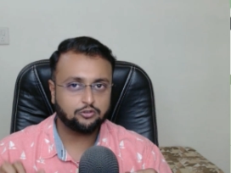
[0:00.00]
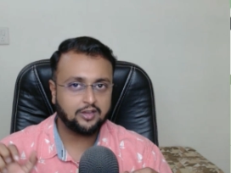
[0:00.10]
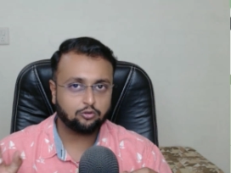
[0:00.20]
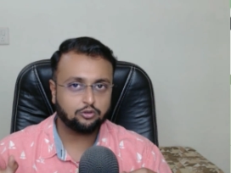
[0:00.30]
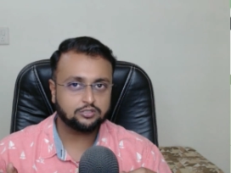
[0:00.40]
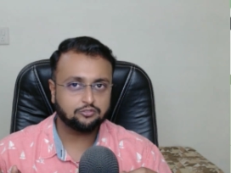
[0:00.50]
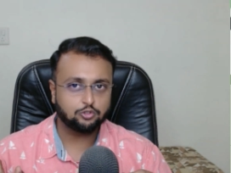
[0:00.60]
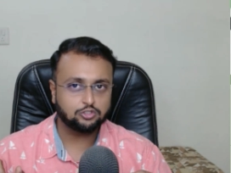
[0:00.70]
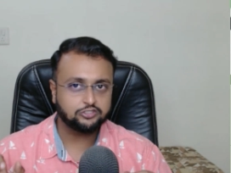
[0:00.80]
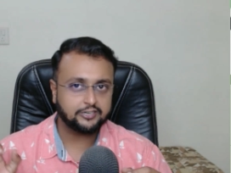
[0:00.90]
to download the
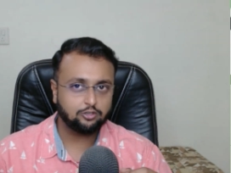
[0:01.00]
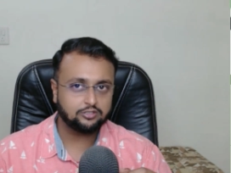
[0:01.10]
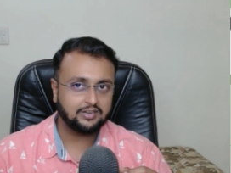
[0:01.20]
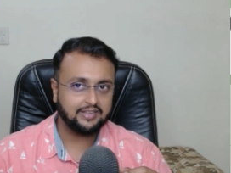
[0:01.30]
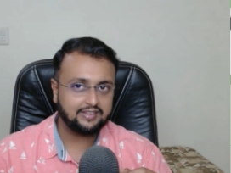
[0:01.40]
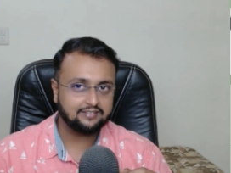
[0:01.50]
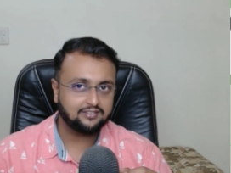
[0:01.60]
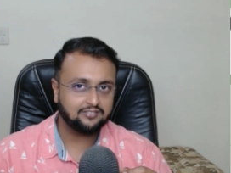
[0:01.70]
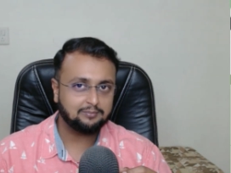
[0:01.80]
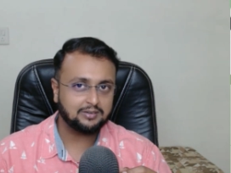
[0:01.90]
full schedule the link is
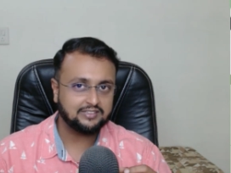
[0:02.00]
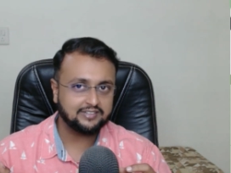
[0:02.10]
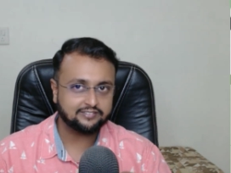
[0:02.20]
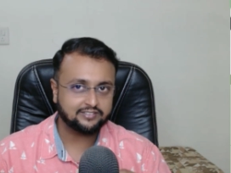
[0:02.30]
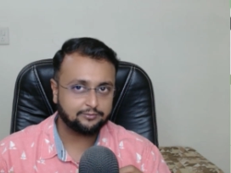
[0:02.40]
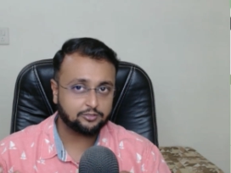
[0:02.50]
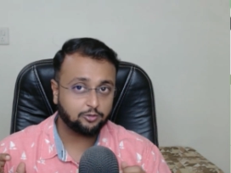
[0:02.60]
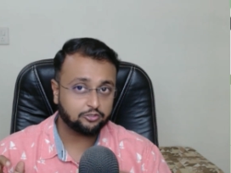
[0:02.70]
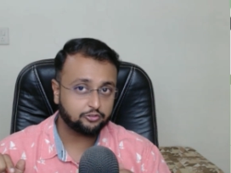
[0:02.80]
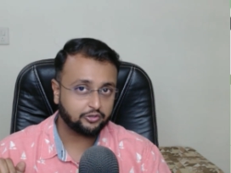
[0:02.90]
available in the description
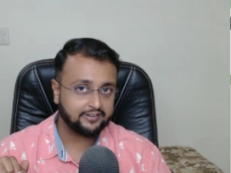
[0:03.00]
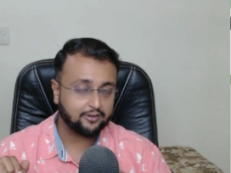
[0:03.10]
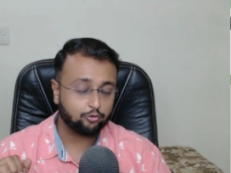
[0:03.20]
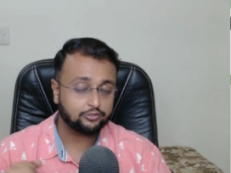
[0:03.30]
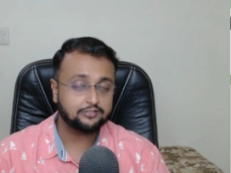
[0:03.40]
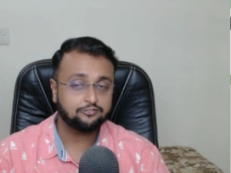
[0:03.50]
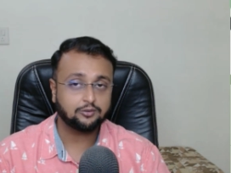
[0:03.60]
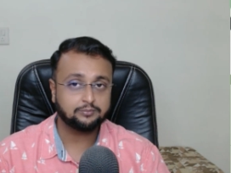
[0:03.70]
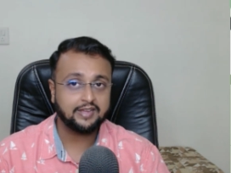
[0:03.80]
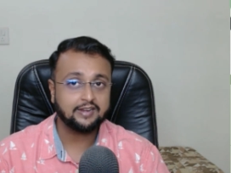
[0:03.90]
box you can download it
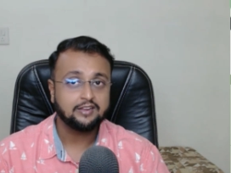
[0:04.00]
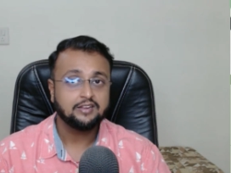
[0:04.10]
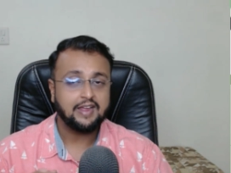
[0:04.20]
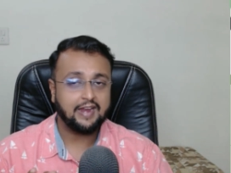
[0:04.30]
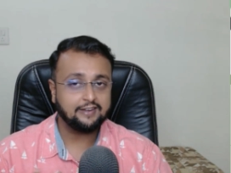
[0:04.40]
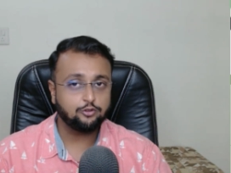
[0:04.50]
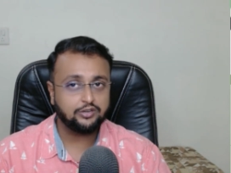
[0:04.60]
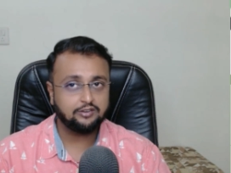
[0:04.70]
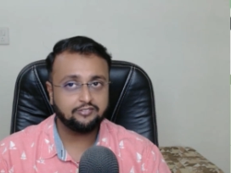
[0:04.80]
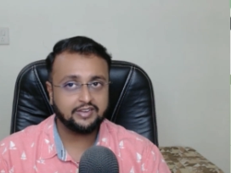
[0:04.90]
from there and
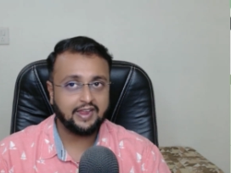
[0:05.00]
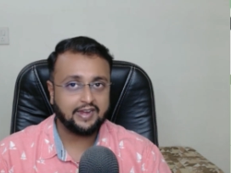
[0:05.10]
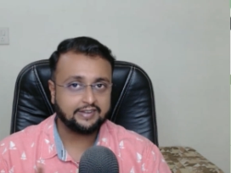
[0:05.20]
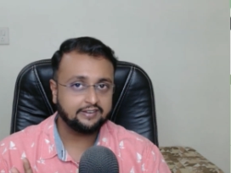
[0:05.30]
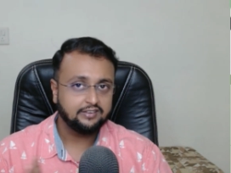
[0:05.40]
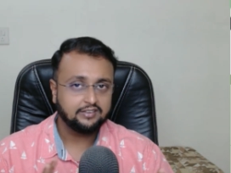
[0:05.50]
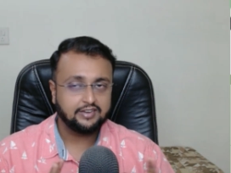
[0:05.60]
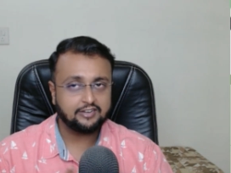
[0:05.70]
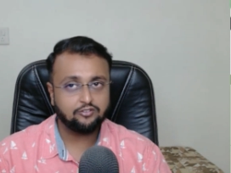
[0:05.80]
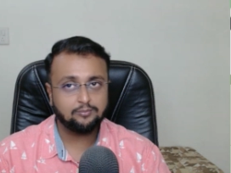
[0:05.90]
during weekend
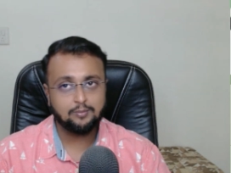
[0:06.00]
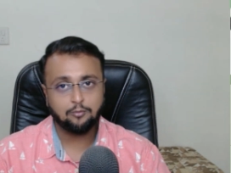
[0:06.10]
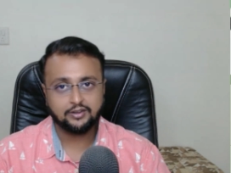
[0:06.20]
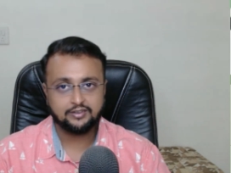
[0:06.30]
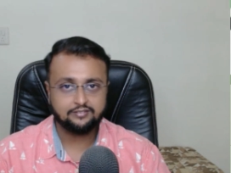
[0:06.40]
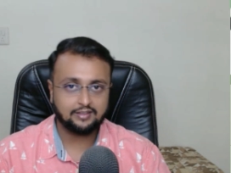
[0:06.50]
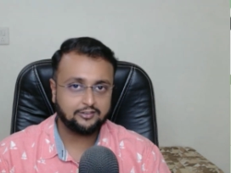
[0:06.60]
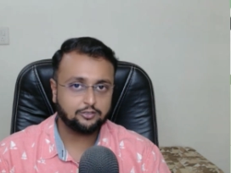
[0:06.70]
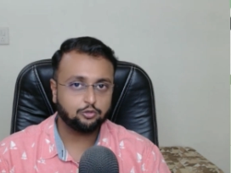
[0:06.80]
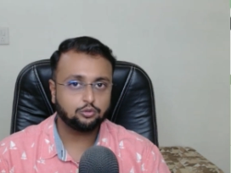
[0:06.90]
it will be morning
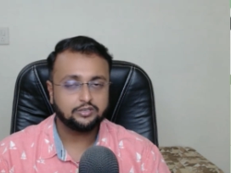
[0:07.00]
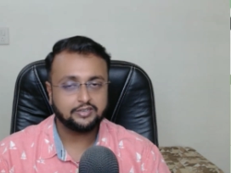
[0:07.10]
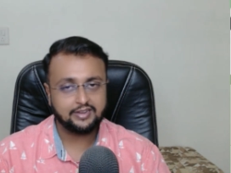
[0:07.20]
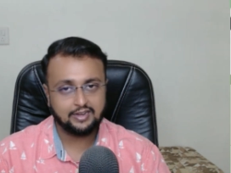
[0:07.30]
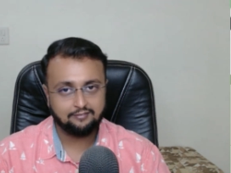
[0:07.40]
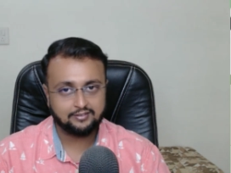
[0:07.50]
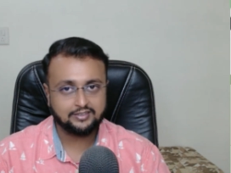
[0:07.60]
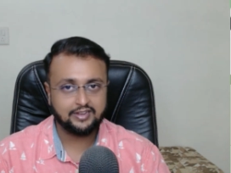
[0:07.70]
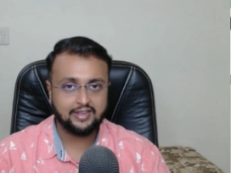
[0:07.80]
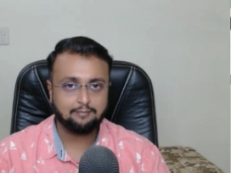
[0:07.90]
7 to
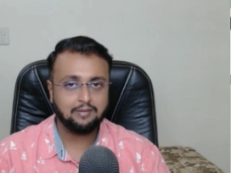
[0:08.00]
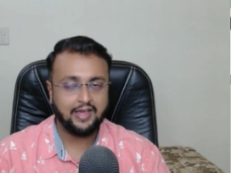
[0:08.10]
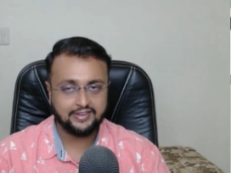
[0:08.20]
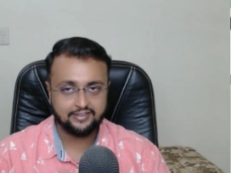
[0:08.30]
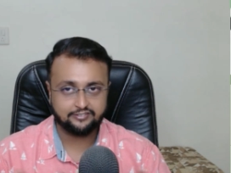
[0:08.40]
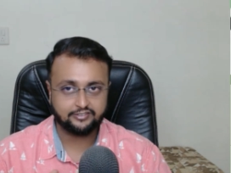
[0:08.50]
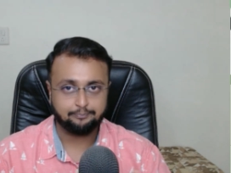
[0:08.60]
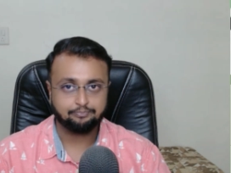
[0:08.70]
11 am ist